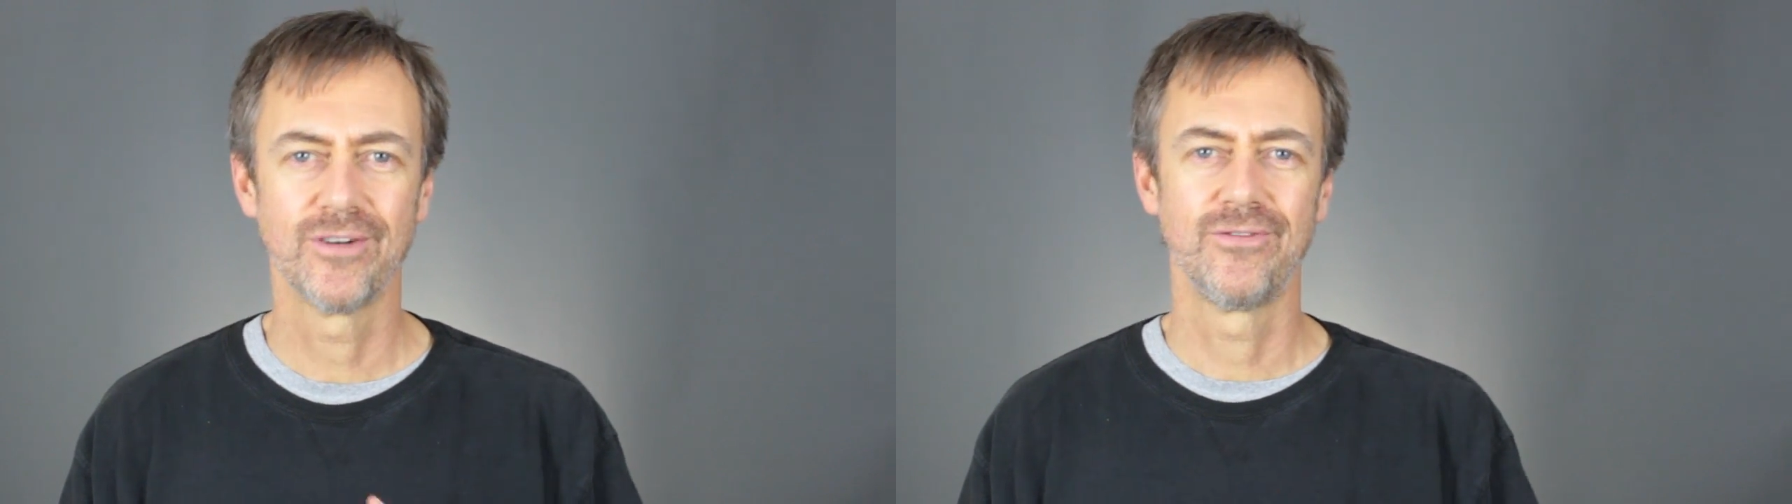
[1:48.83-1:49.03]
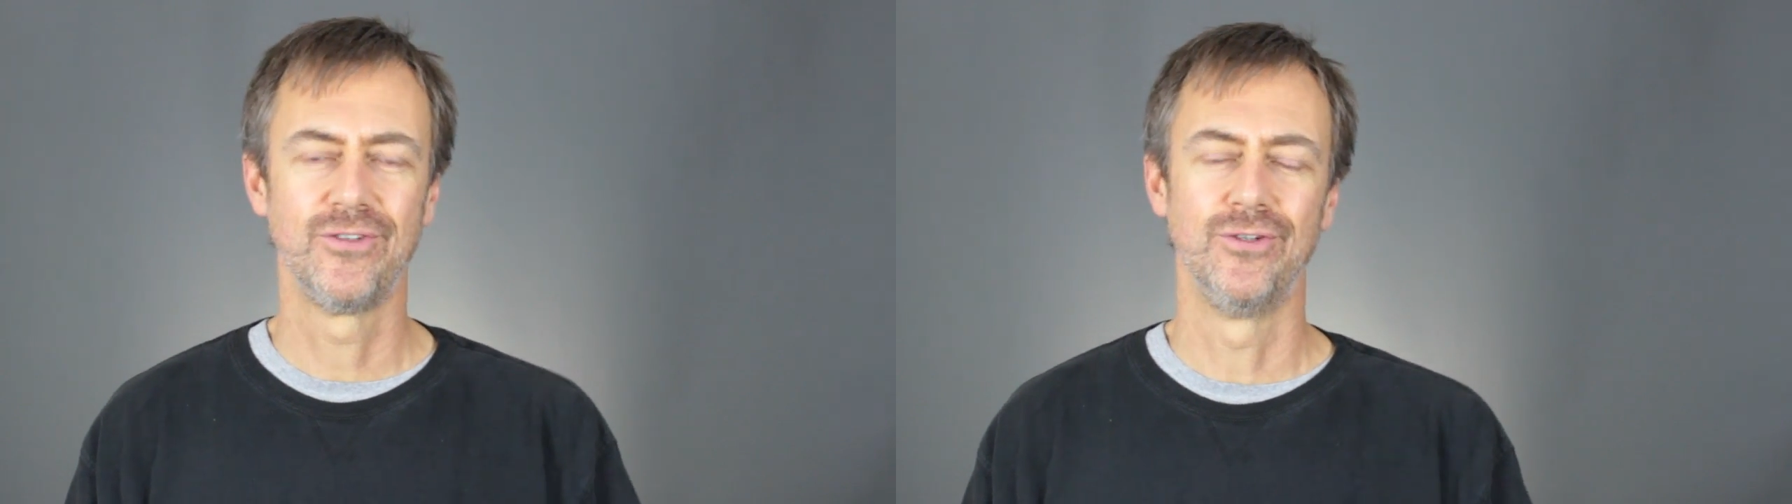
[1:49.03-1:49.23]

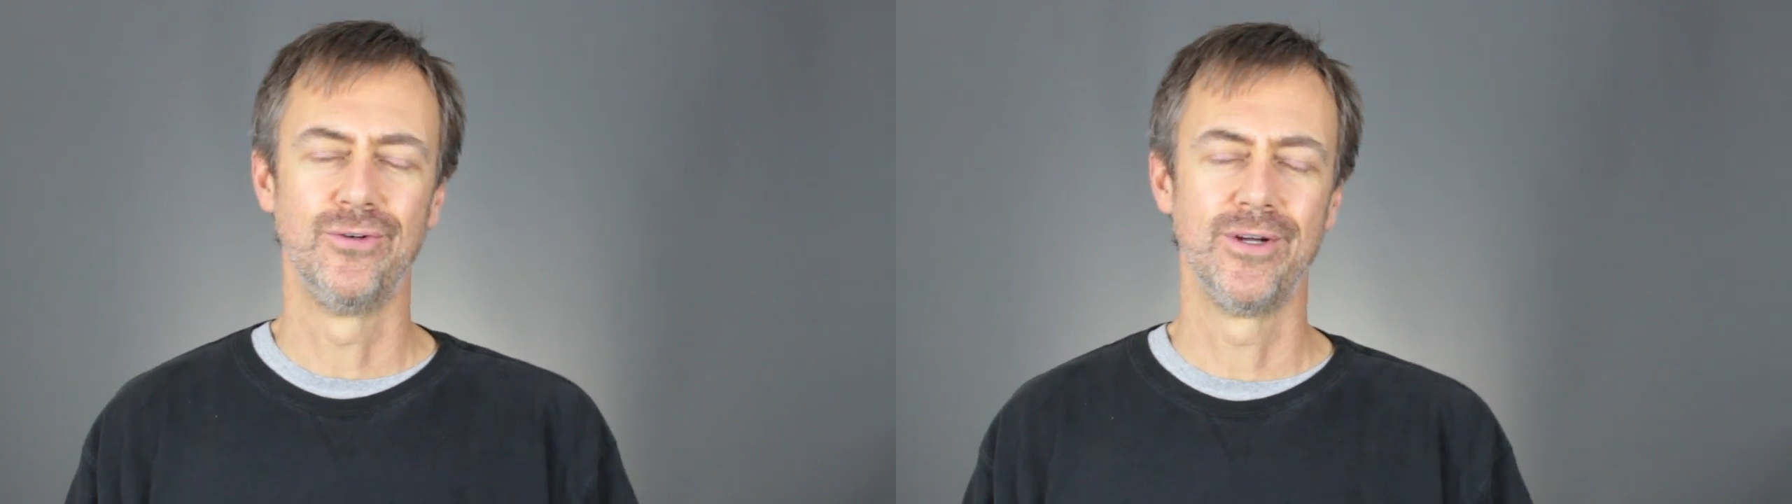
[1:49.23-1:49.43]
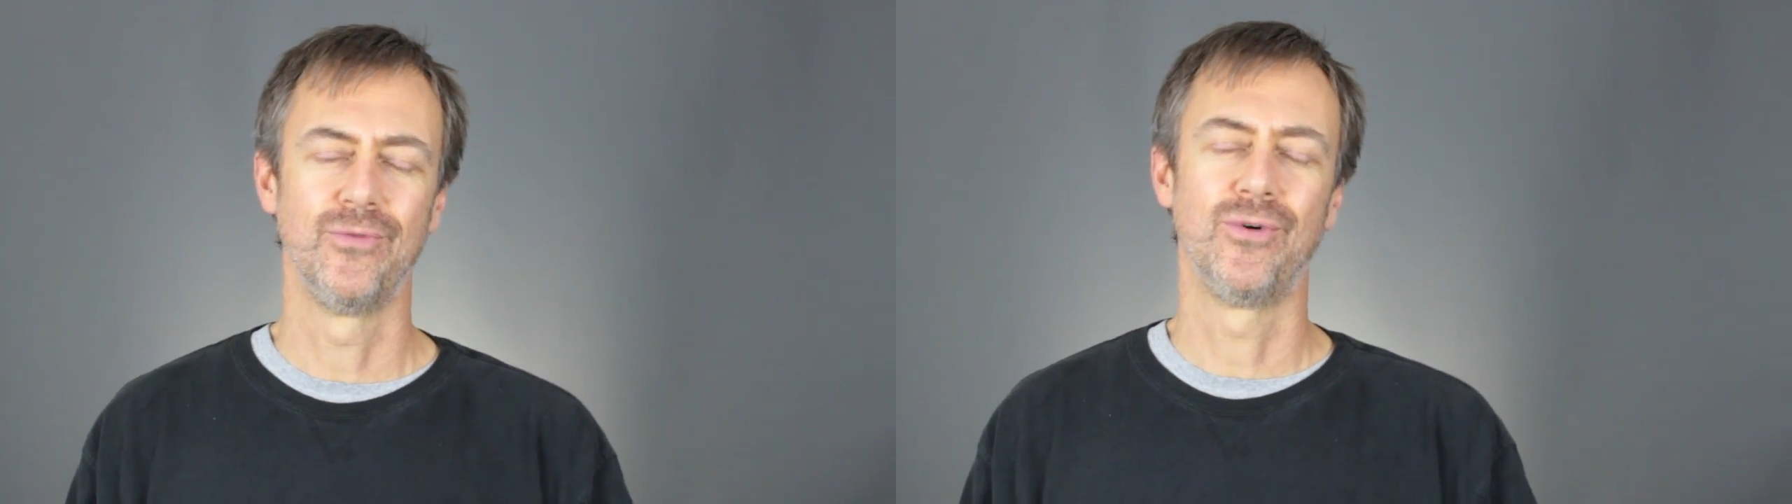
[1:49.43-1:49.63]
of
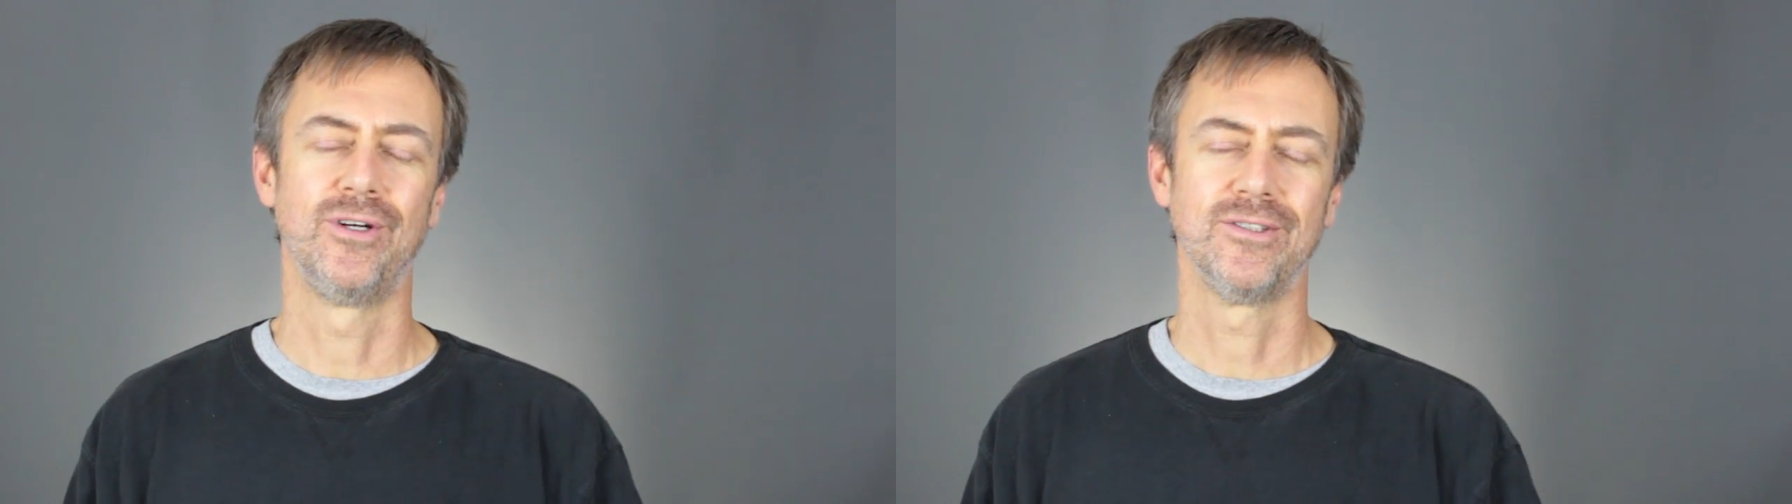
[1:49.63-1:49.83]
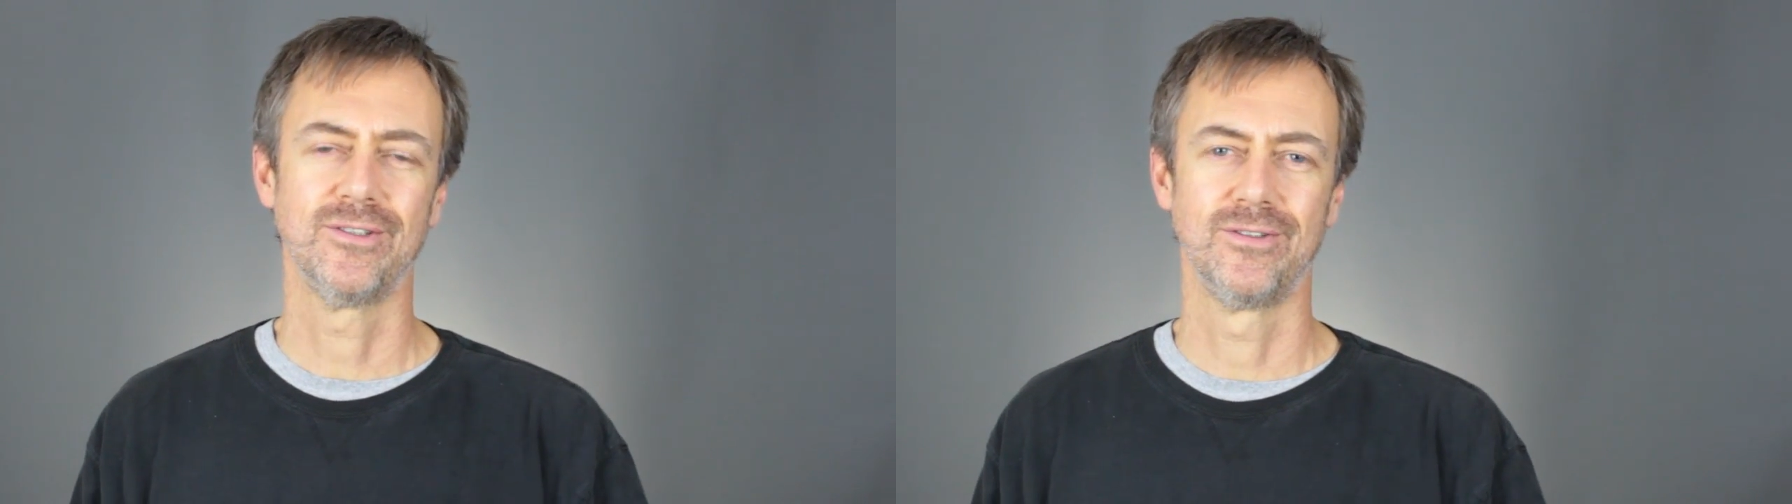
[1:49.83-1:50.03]
do
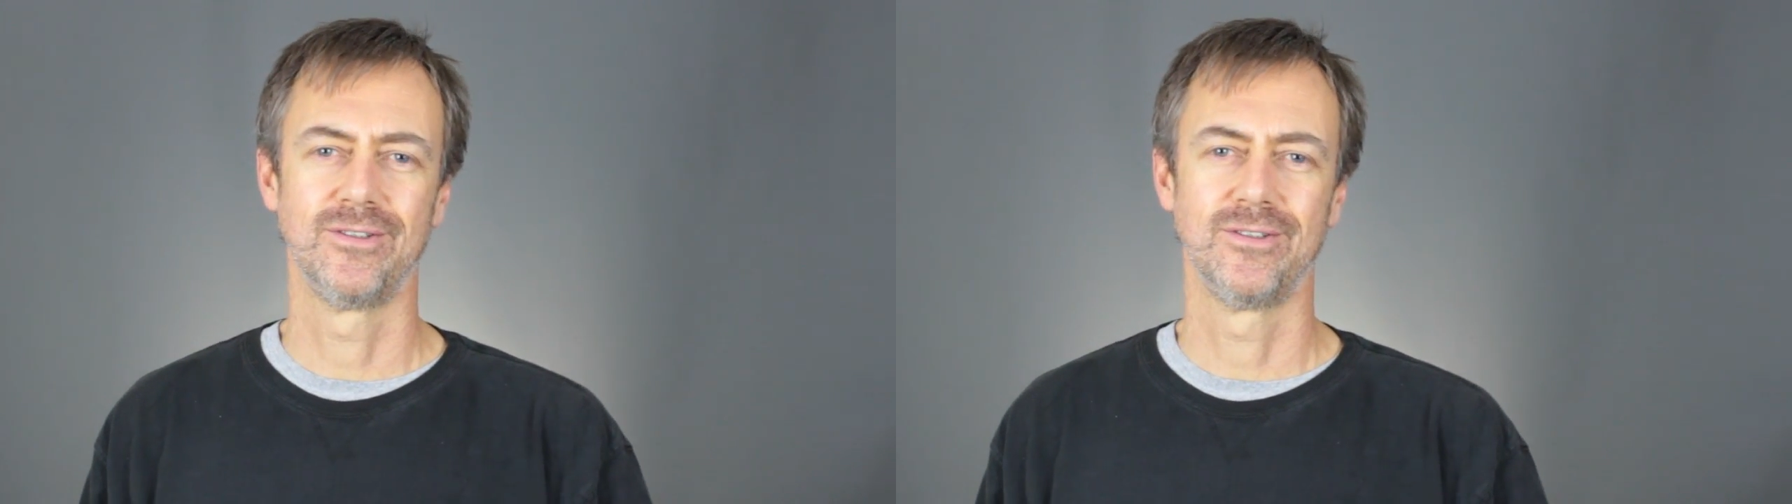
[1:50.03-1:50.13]
in-wall